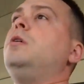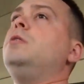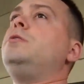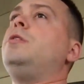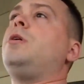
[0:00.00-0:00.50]

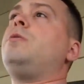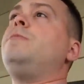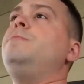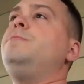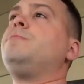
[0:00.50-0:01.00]
so,
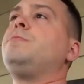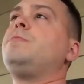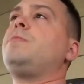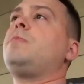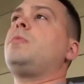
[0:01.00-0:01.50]

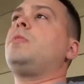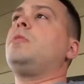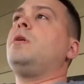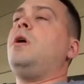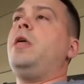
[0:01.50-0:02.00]

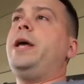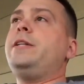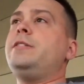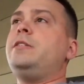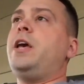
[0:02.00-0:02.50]
all that
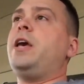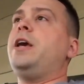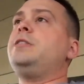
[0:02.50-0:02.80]
to say,